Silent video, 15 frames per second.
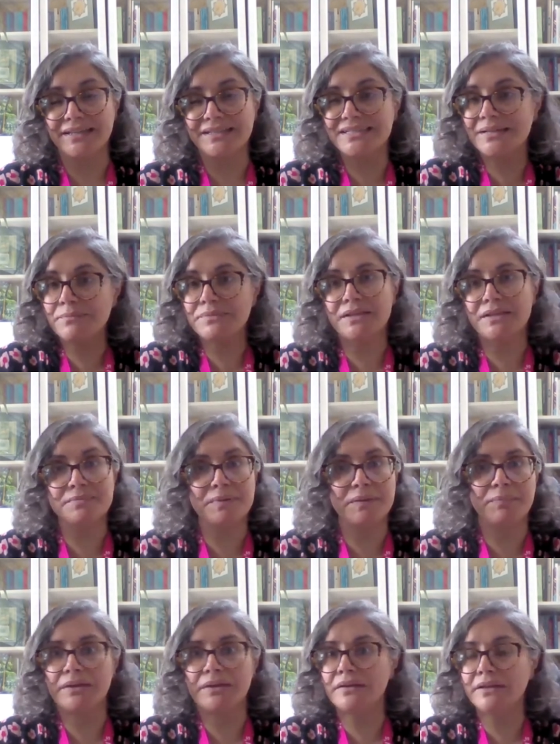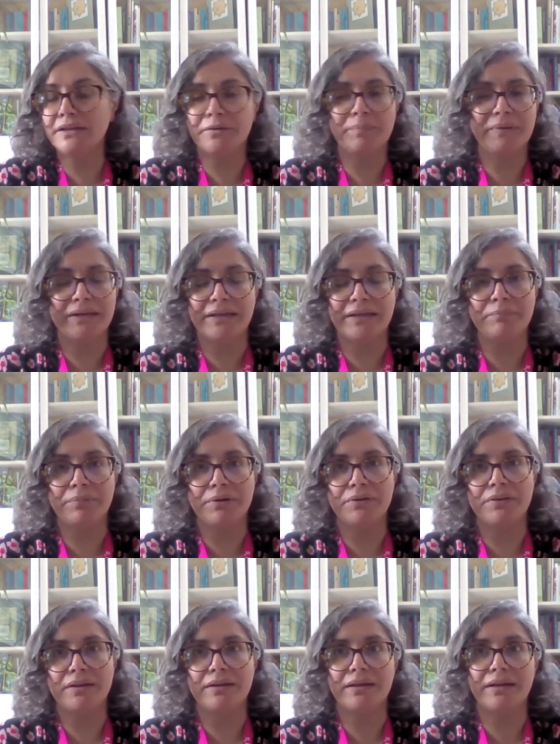And sometimes people are a little bit in limbo
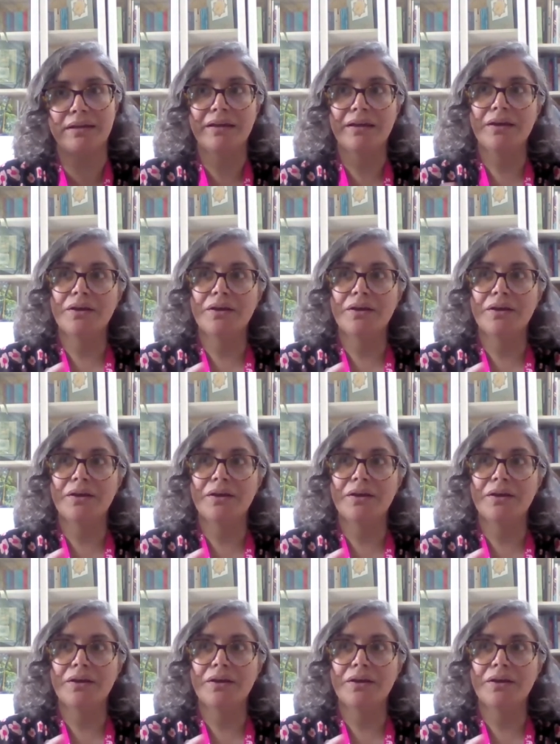thinking,